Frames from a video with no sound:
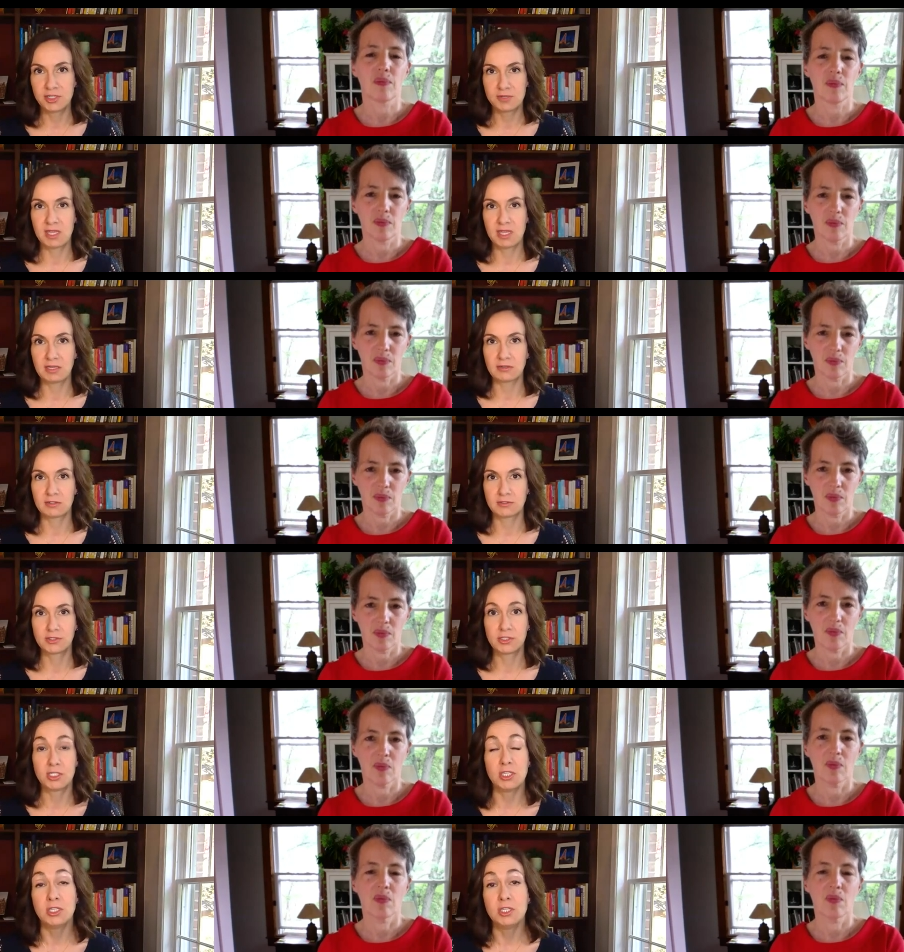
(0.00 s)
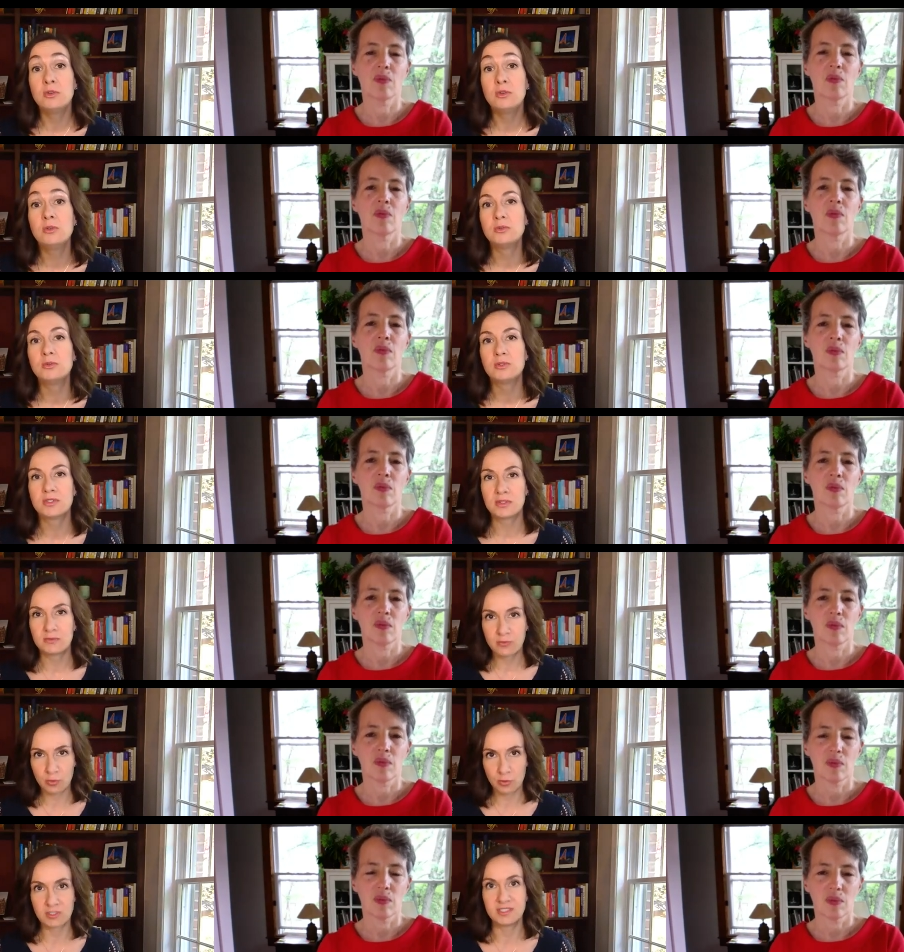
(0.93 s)
Speaker 1: makers to use
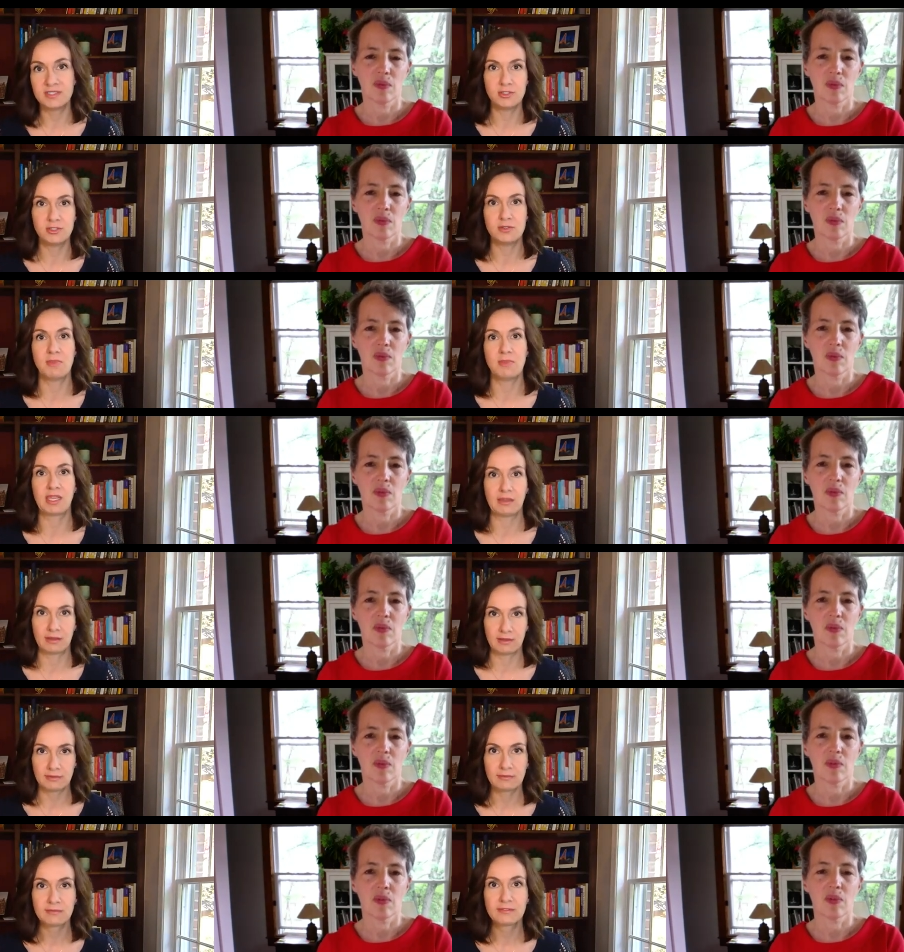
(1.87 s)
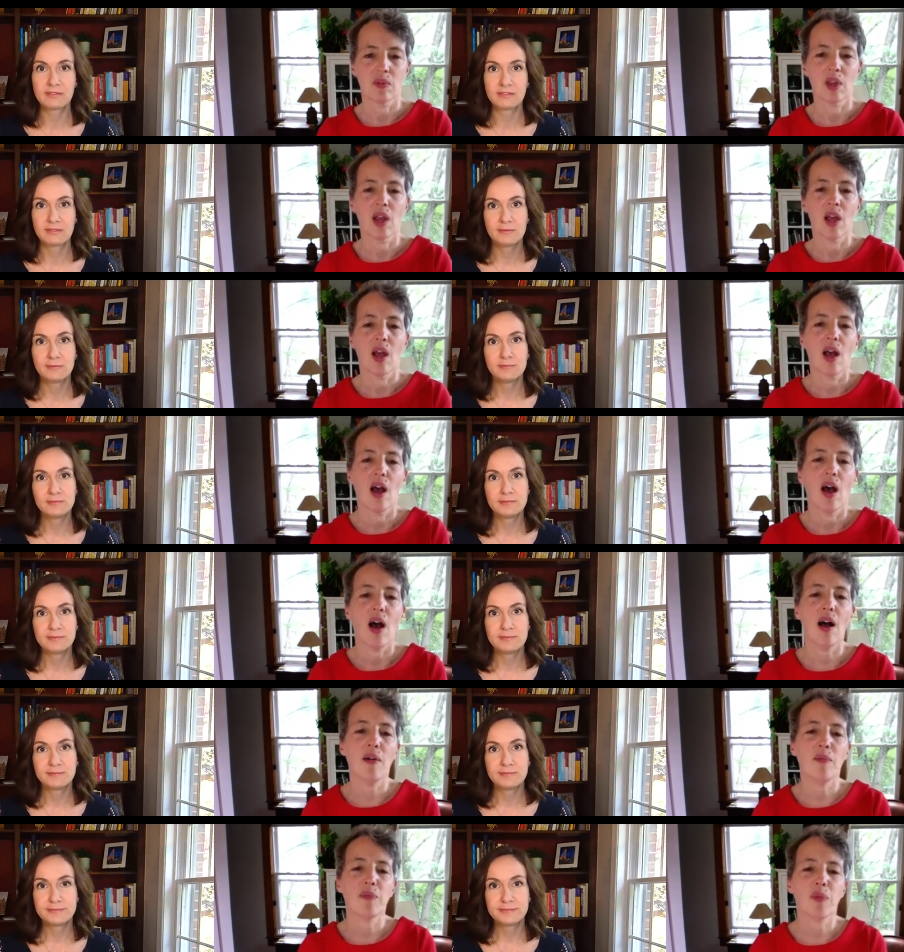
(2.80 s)
for decision making?
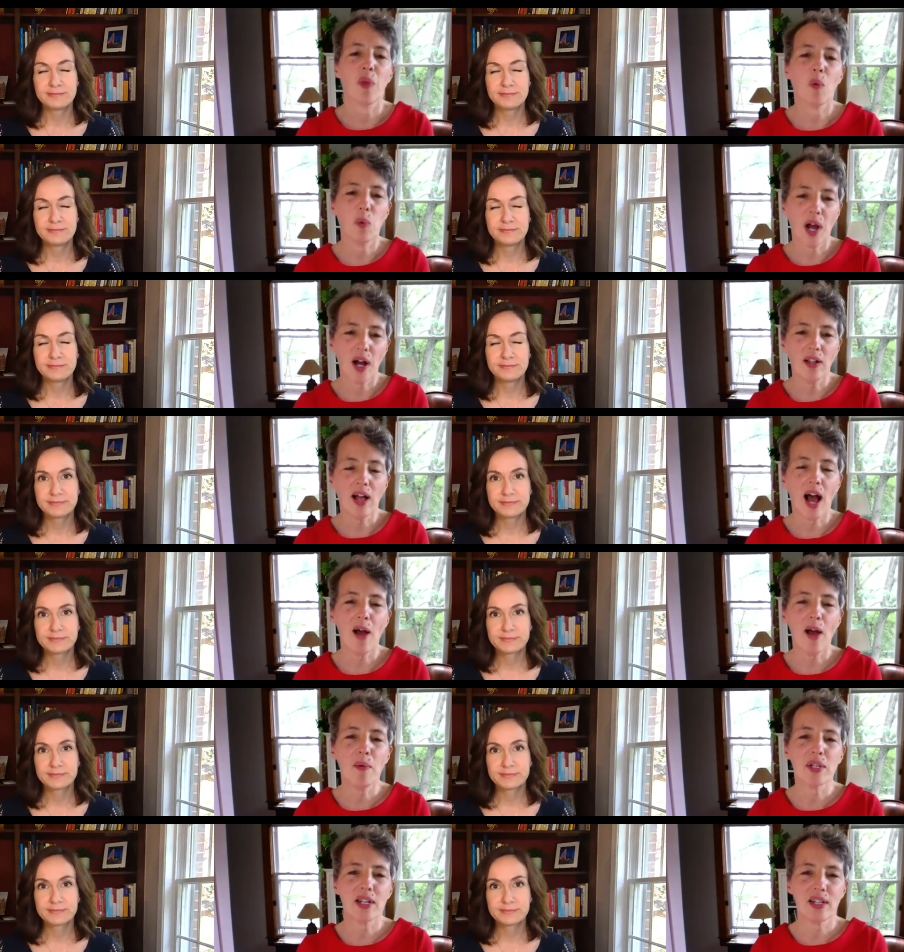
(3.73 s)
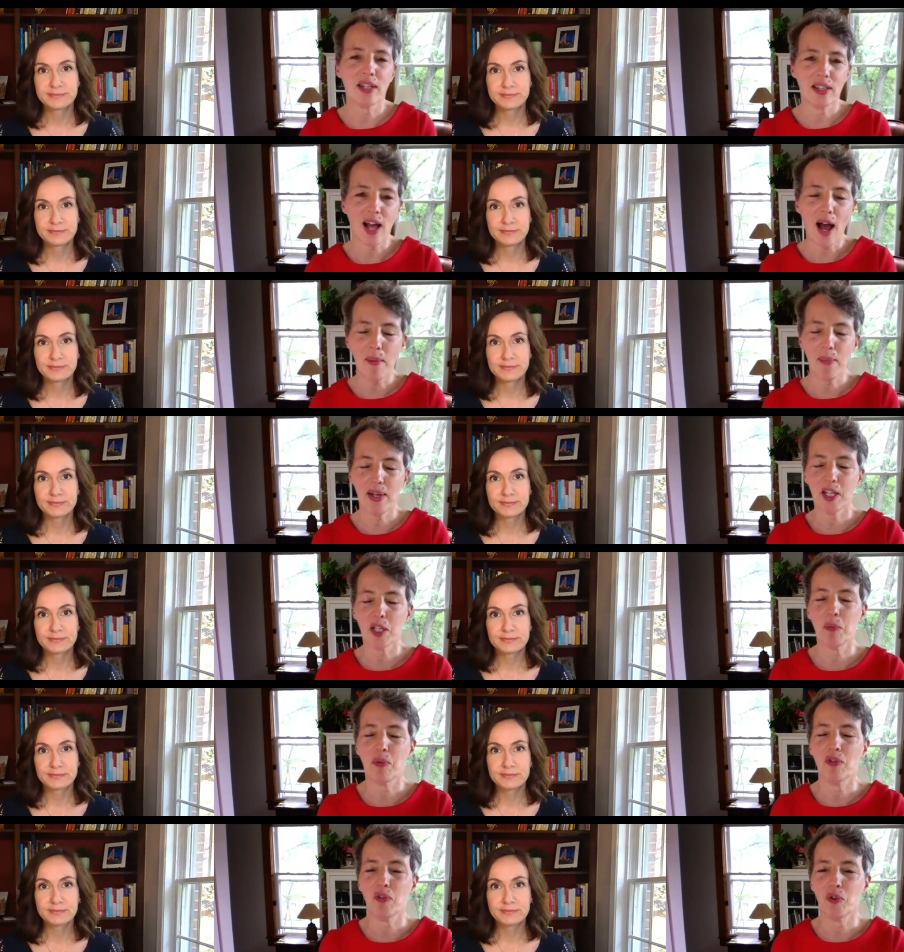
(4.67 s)
Speaker 2: Um, well, I was a lobbyist
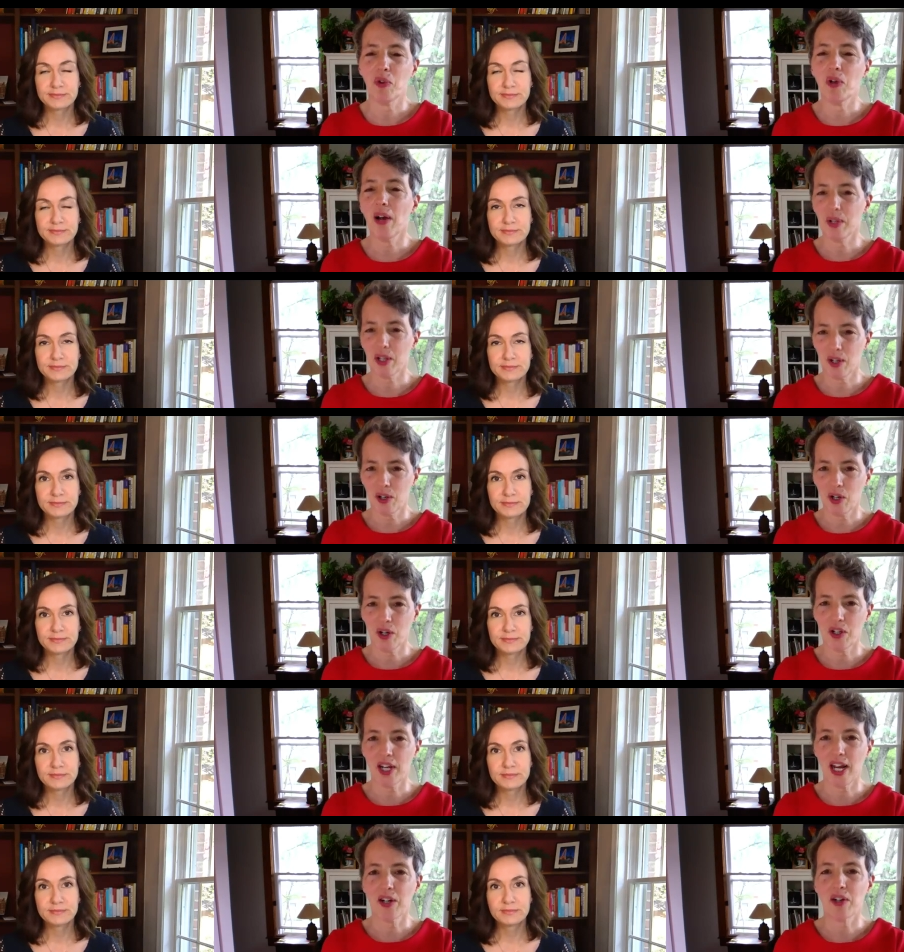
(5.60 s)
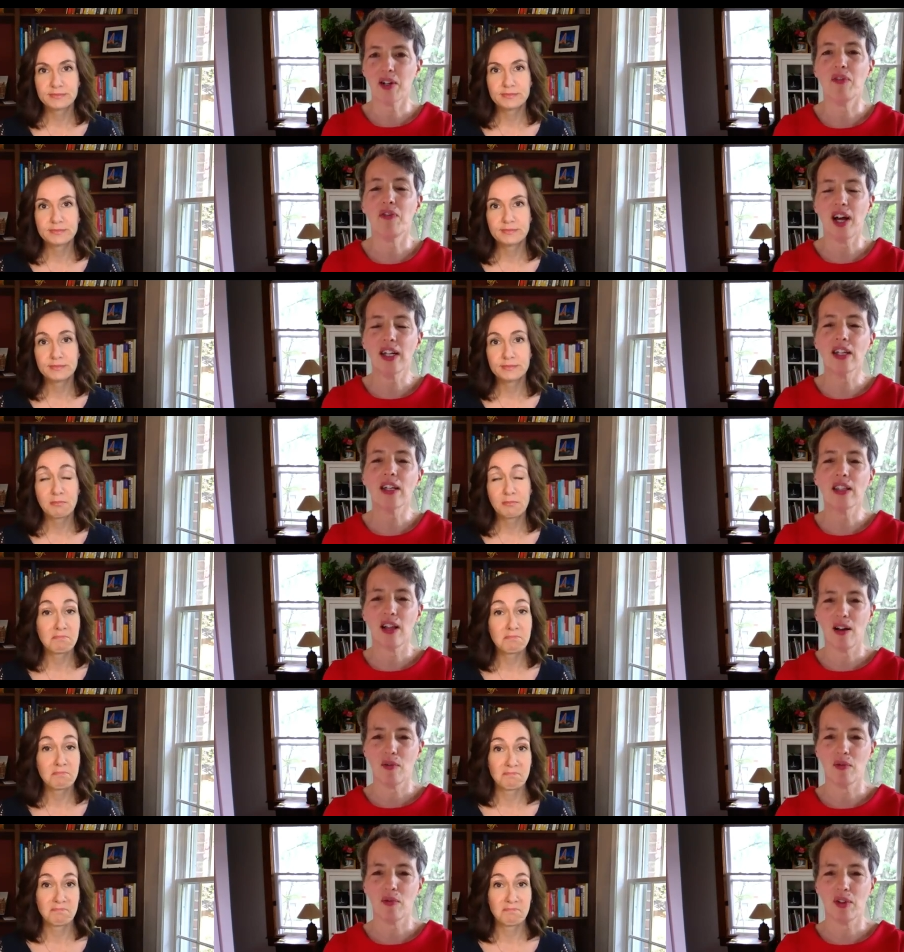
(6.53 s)
before I was a nurse. I actually fell in
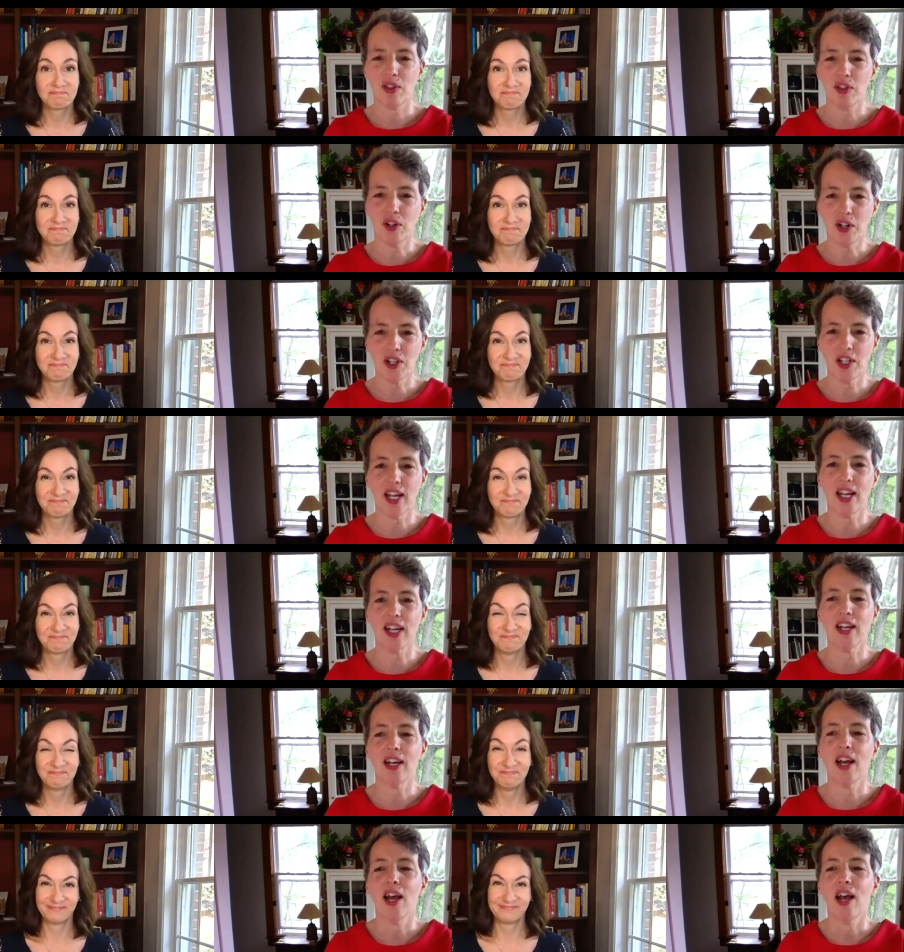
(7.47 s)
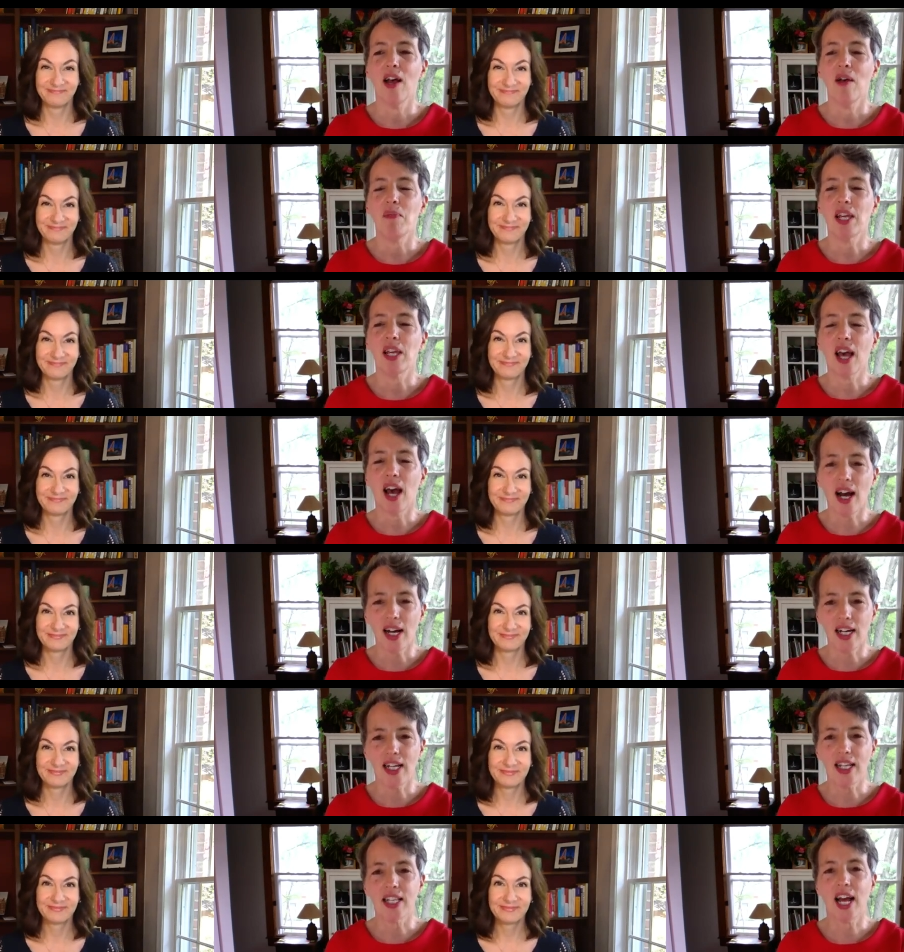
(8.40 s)
love with nursing
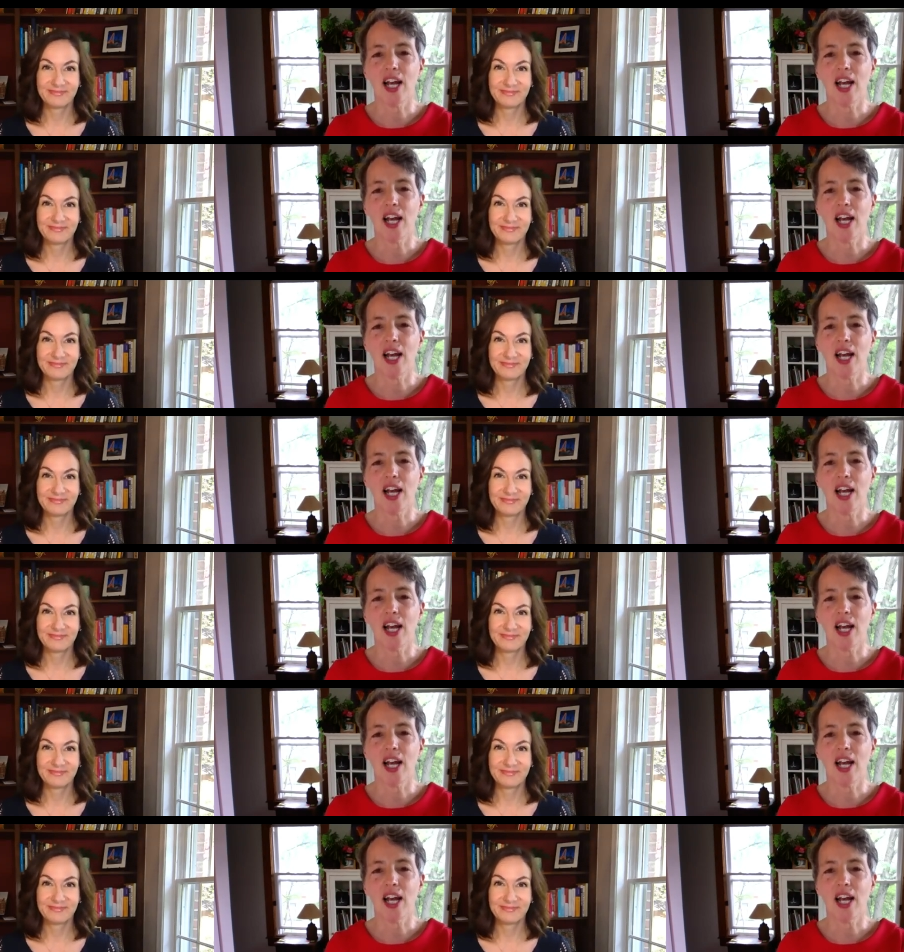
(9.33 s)
because